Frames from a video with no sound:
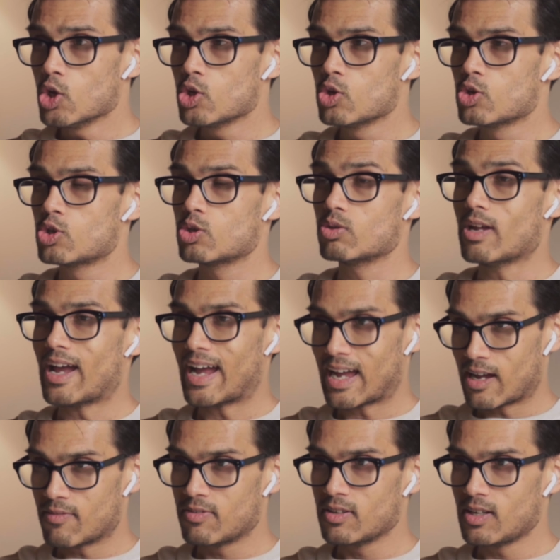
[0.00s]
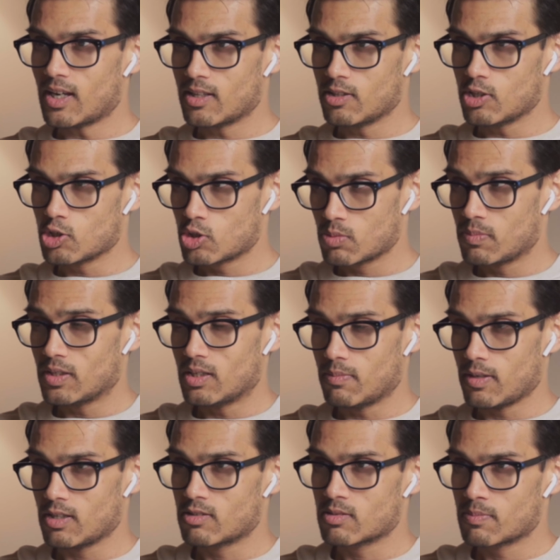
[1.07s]
you should have it and there should be
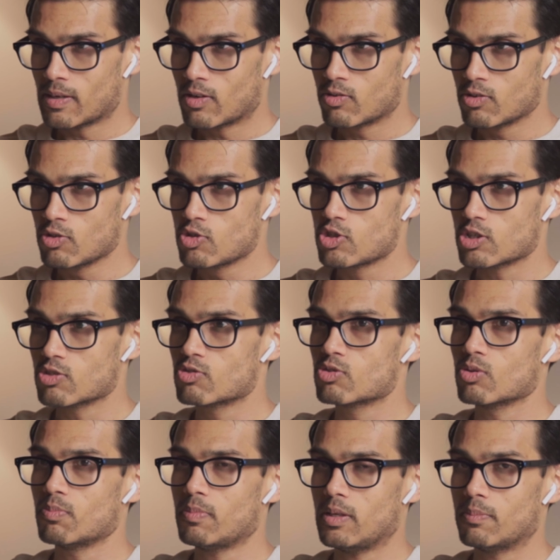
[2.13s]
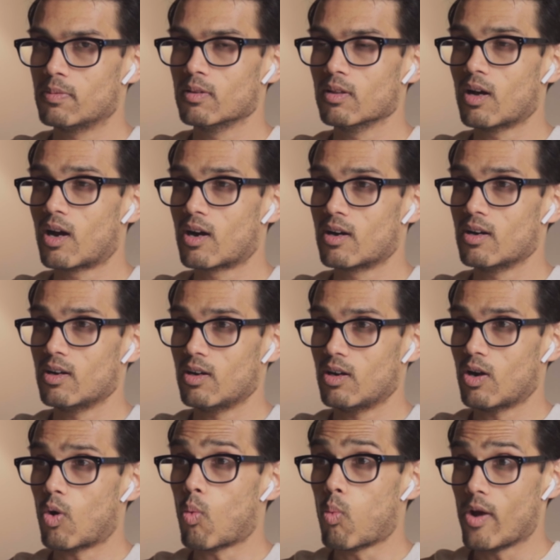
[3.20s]
debates about it just so people are
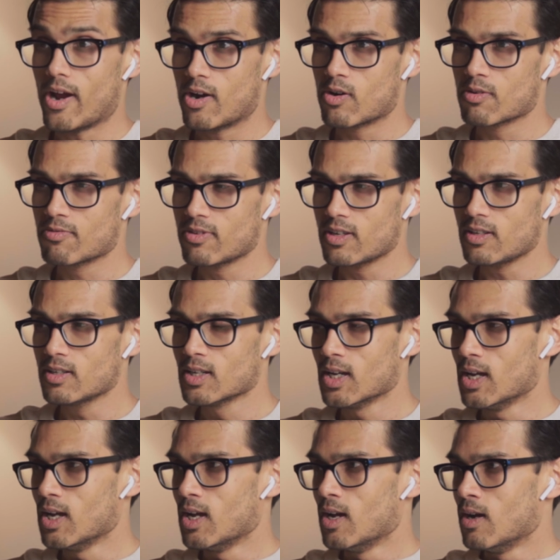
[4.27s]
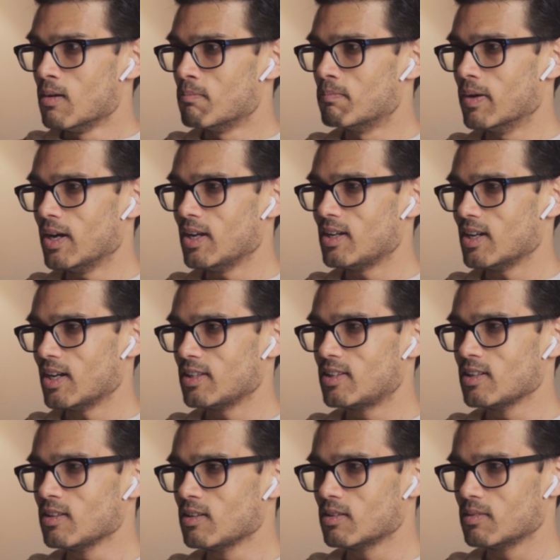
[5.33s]
aware of it. Mm-hmm. But I
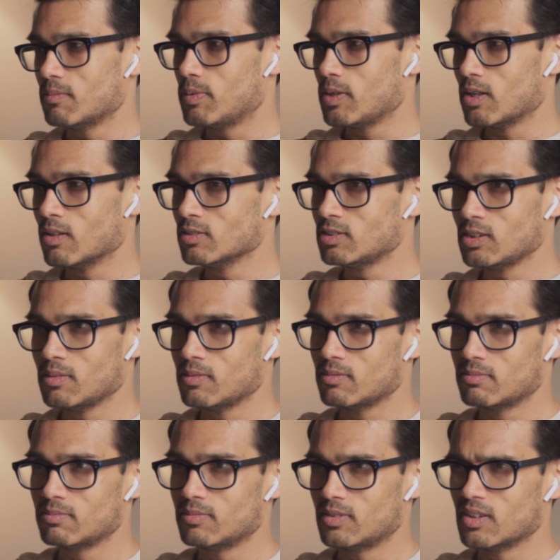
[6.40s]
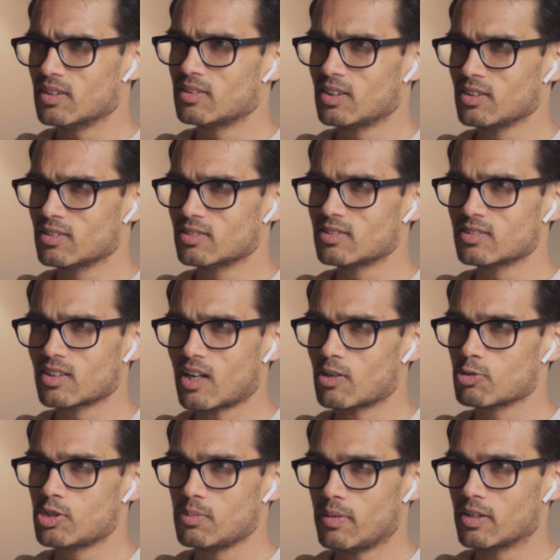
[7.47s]
think uh, Beyonce, I think this is how
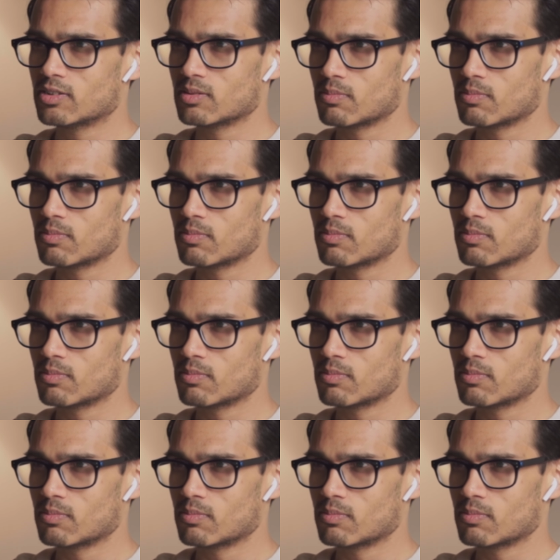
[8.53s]
she makes her